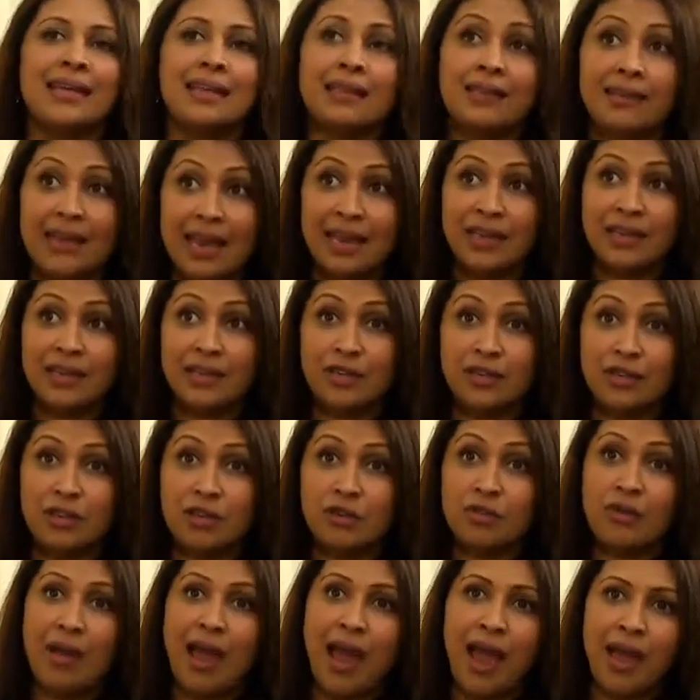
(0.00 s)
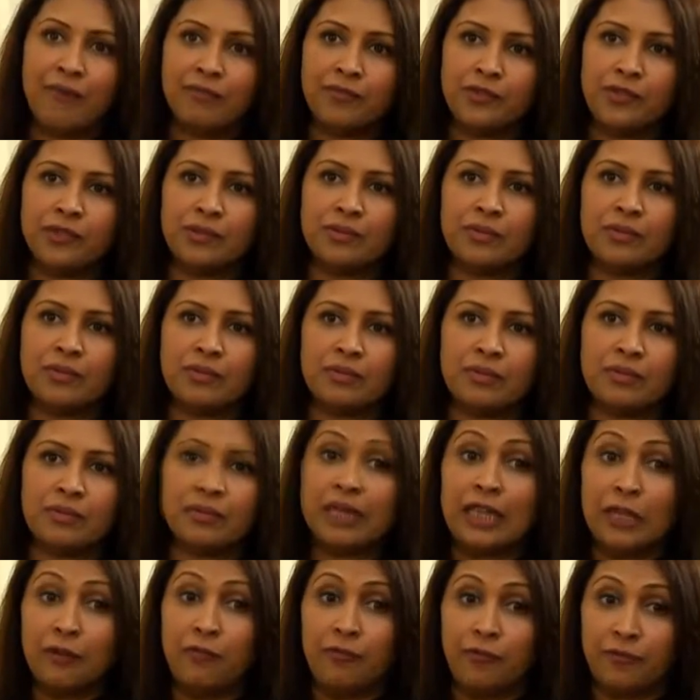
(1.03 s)
Then you have to,
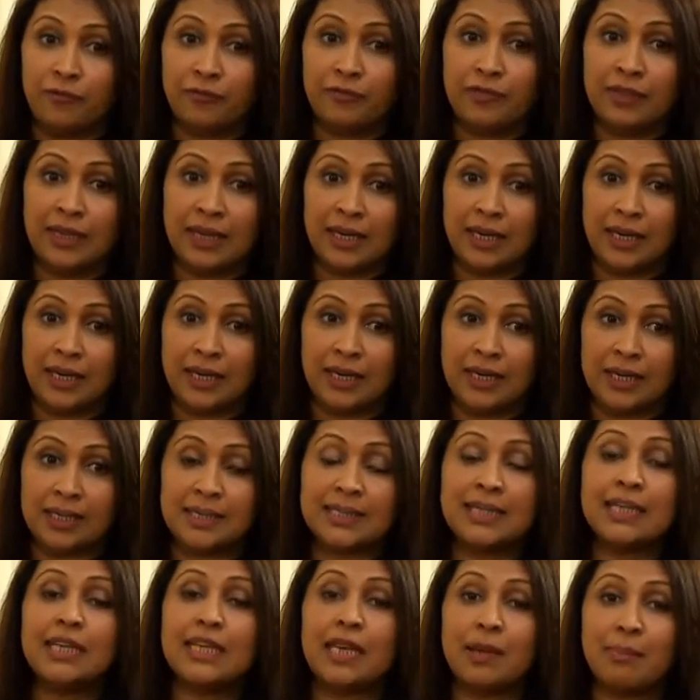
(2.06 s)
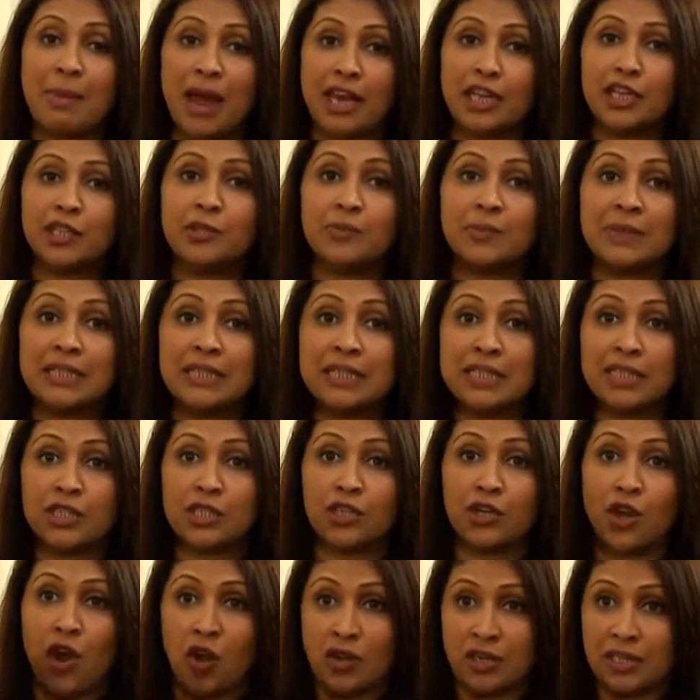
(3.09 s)
if the senior management is
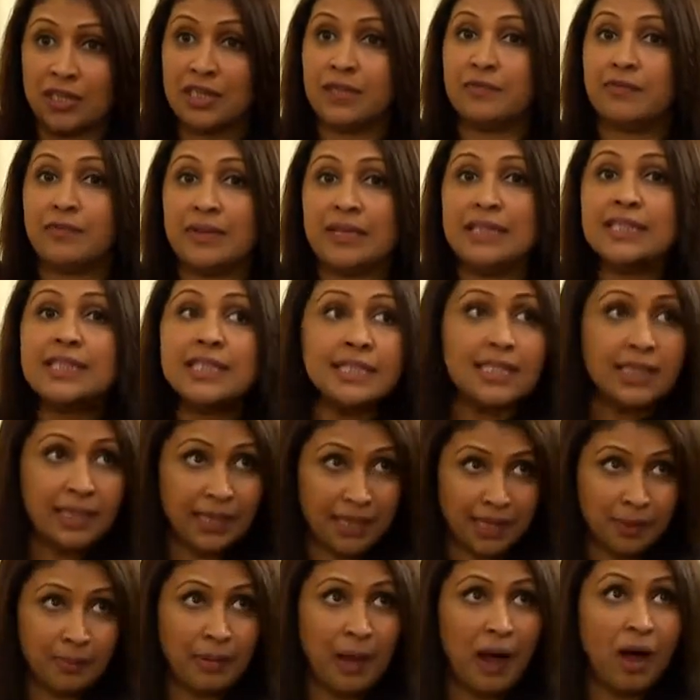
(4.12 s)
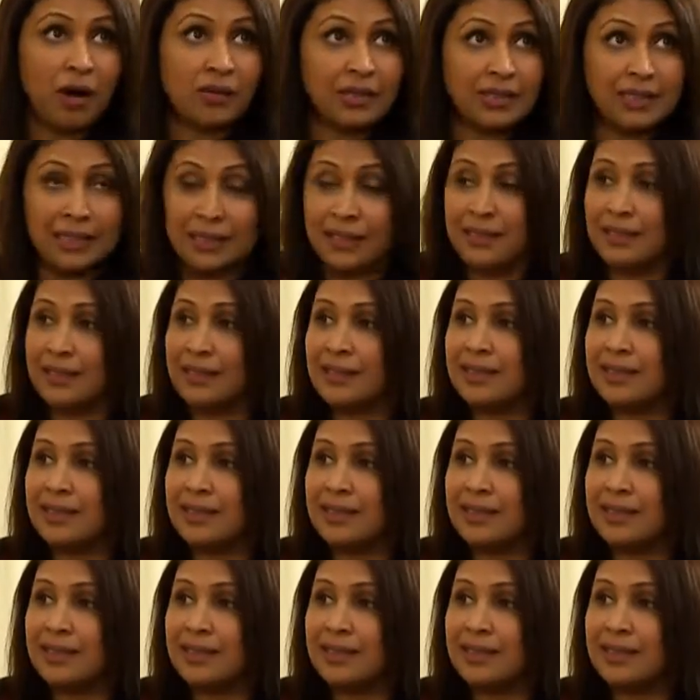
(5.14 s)
not convinced about it,